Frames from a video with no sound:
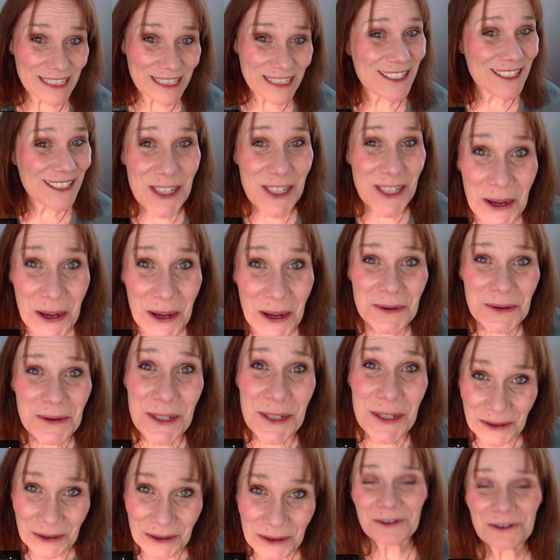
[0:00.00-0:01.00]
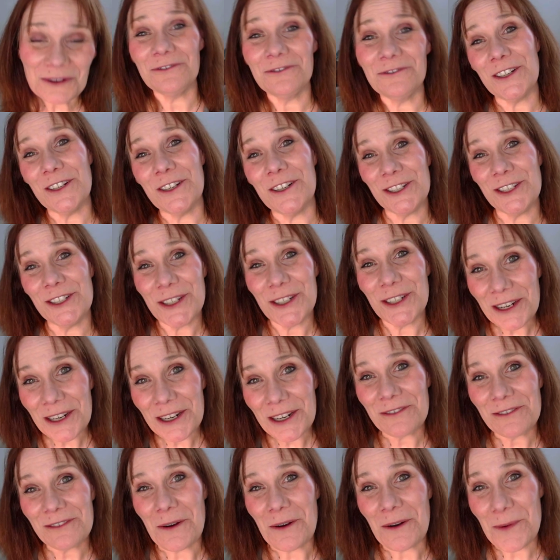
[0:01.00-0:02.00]
It is too short for
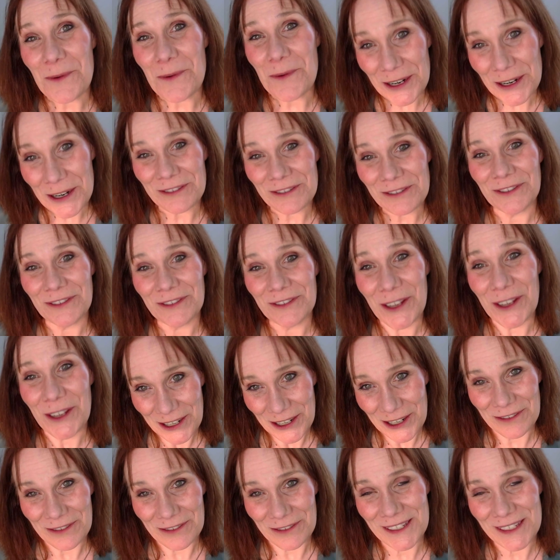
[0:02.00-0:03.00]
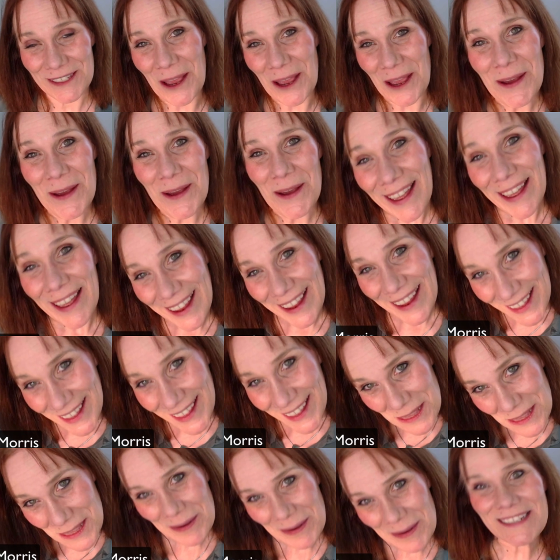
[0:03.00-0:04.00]
should've, would've, could've. So
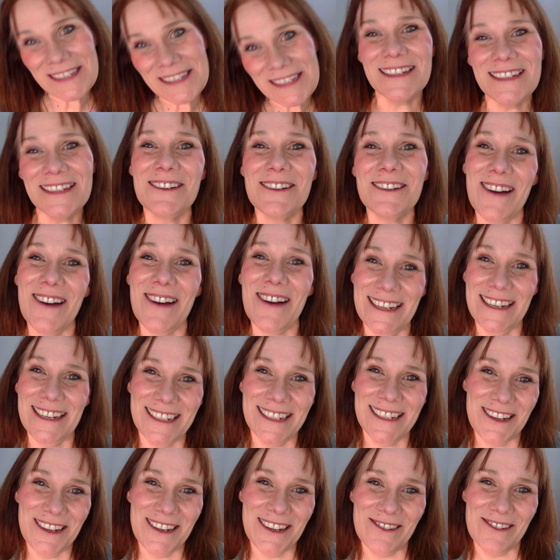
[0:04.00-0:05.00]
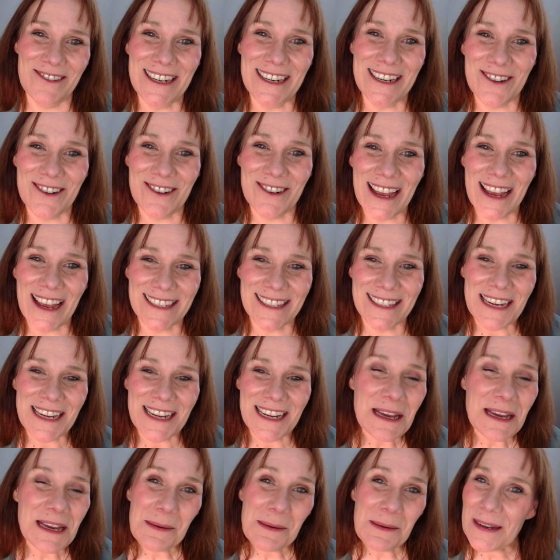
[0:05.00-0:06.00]
hit the button to register your interest.
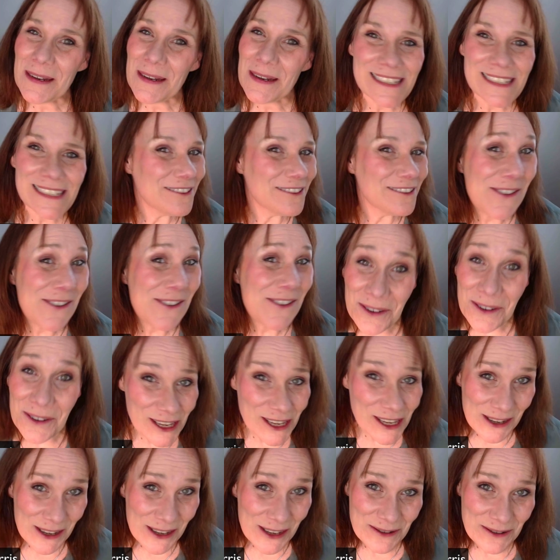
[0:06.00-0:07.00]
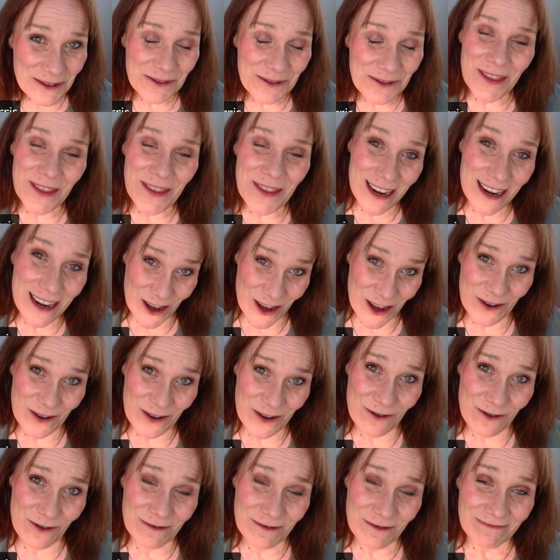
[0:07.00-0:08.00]
Because if not you, then
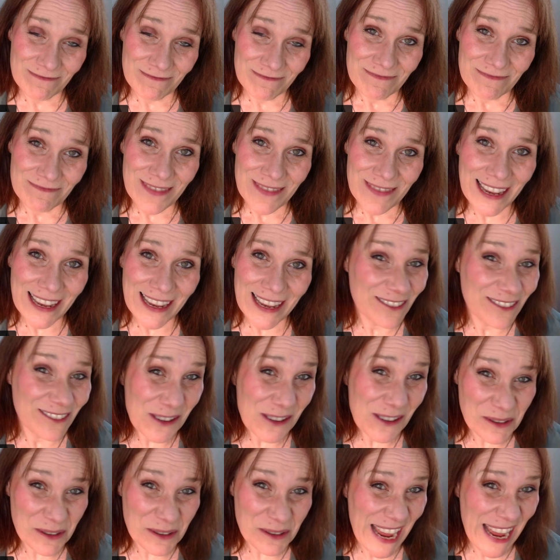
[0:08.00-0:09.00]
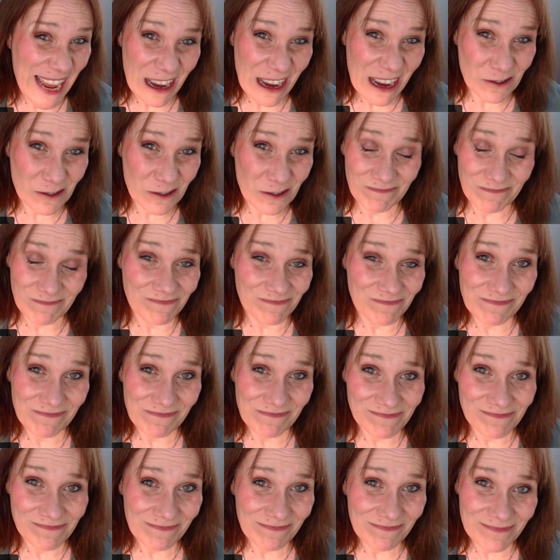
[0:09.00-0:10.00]
who? And if not now,
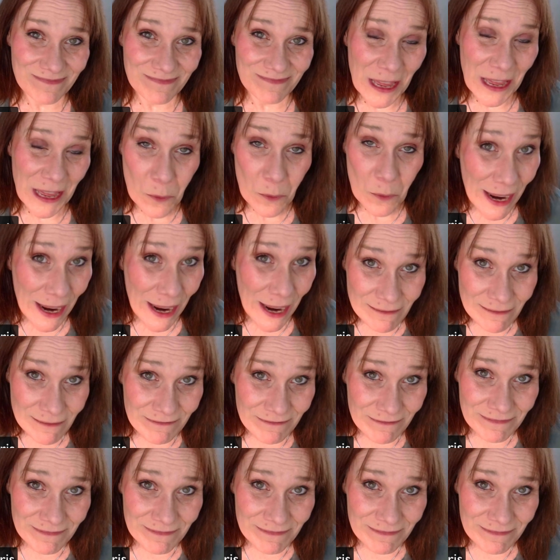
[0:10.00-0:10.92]
then when?